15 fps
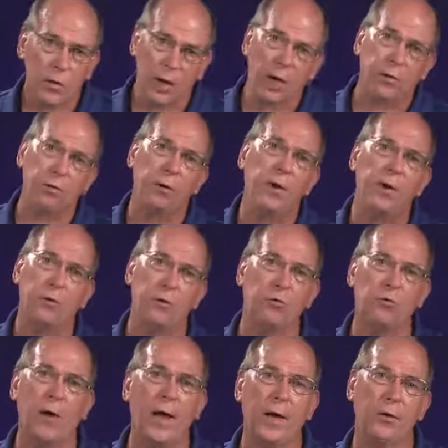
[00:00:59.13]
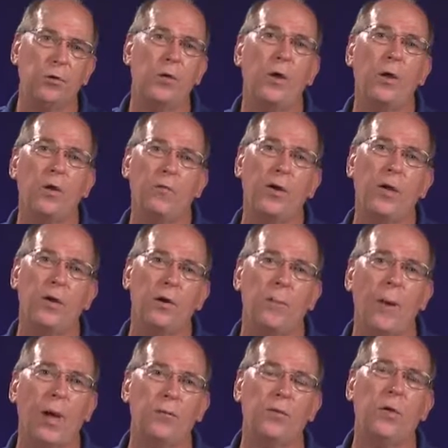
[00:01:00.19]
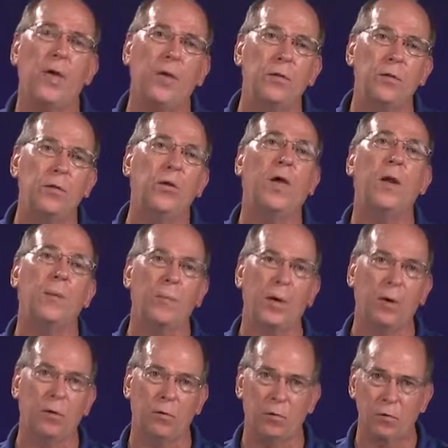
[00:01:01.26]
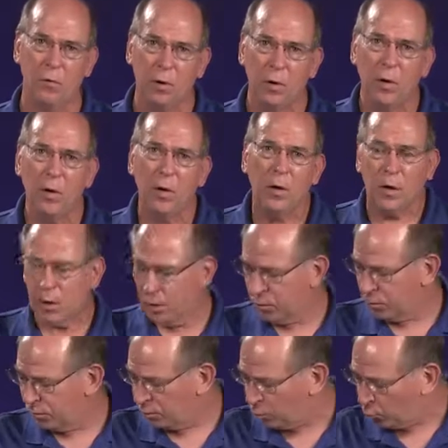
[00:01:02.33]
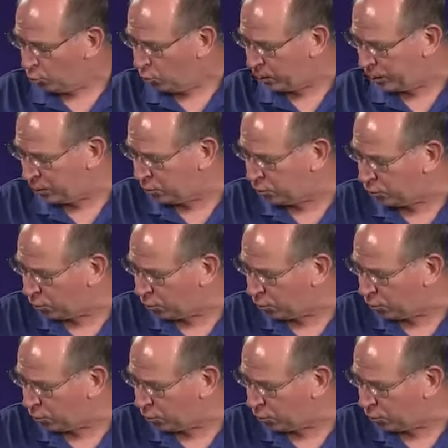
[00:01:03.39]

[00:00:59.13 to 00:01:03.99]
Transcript: The other end of the track is elevated about 10 centimeters. It's really